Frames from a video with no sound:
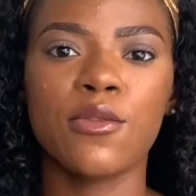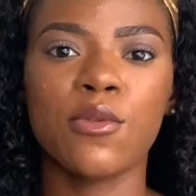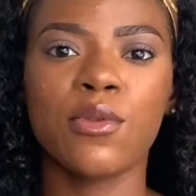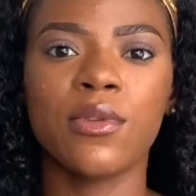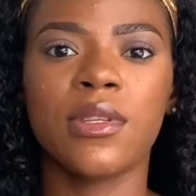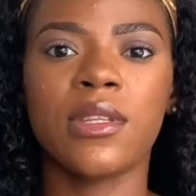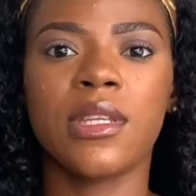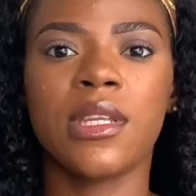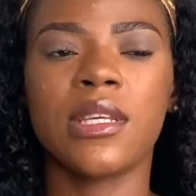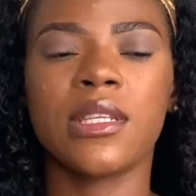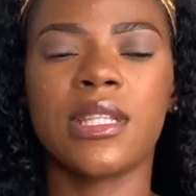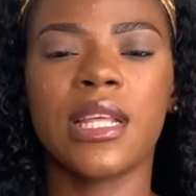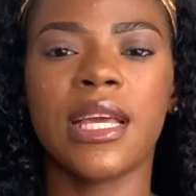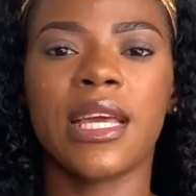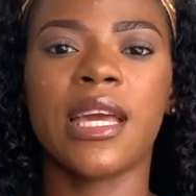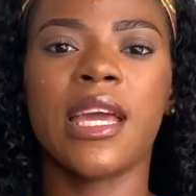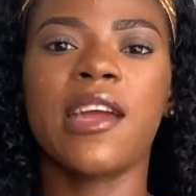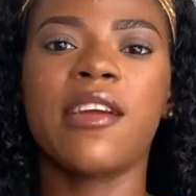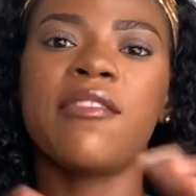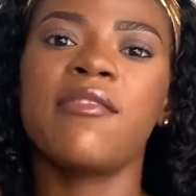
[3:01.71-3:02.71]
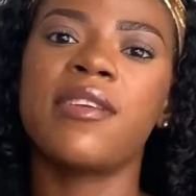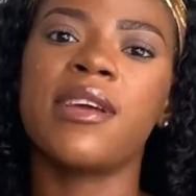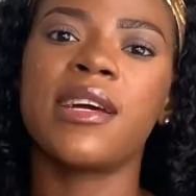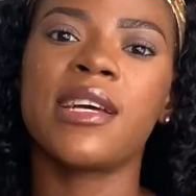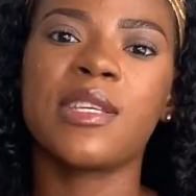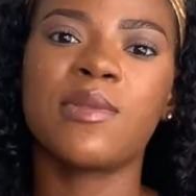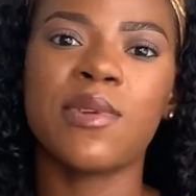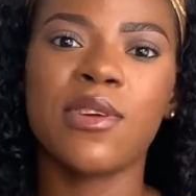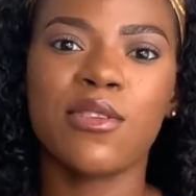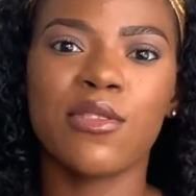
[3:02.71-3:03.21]
there's like
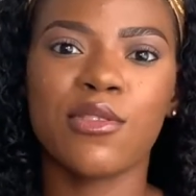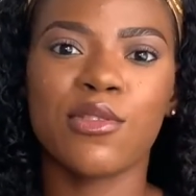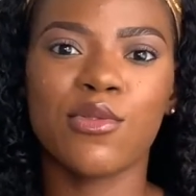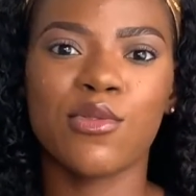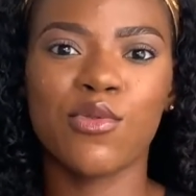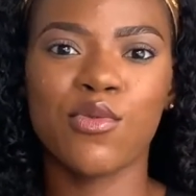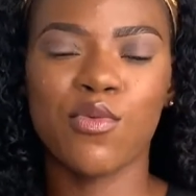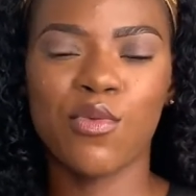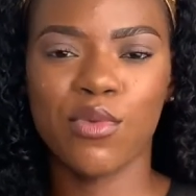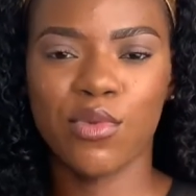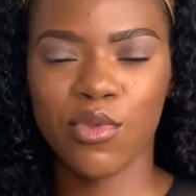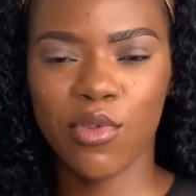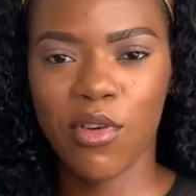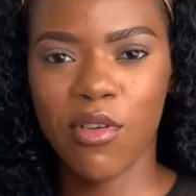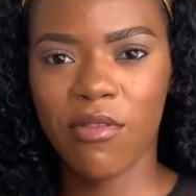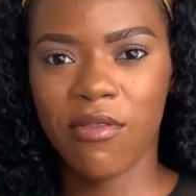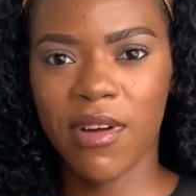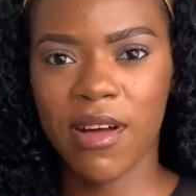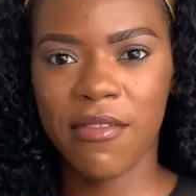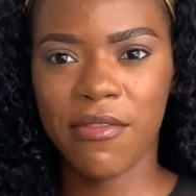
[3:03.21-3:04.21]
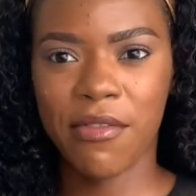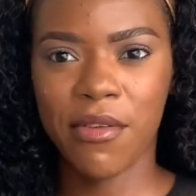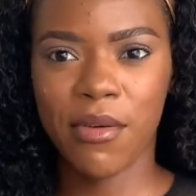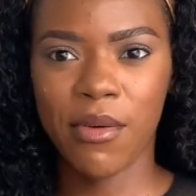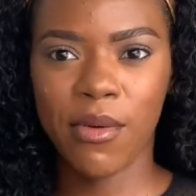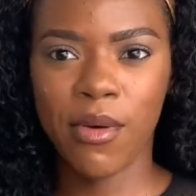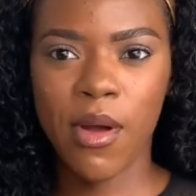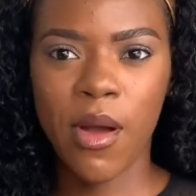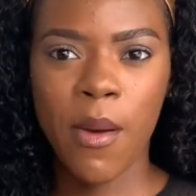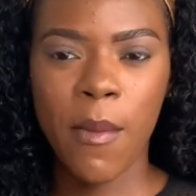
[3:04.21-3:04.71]
areas where your school would cover
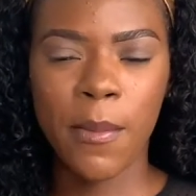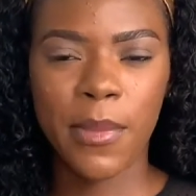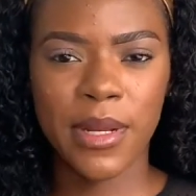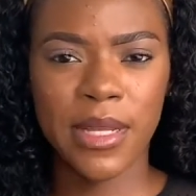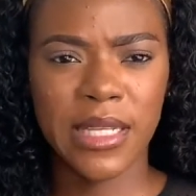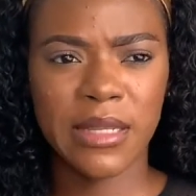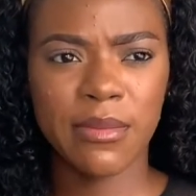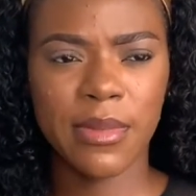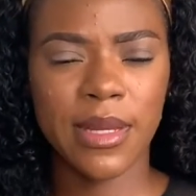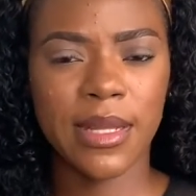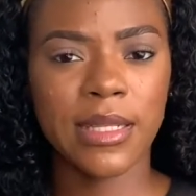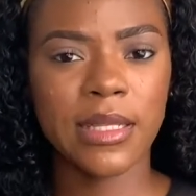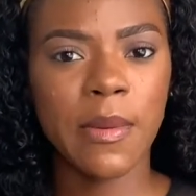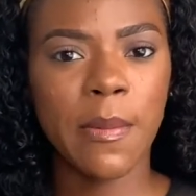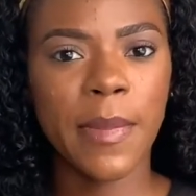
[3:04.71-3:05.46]
for placement.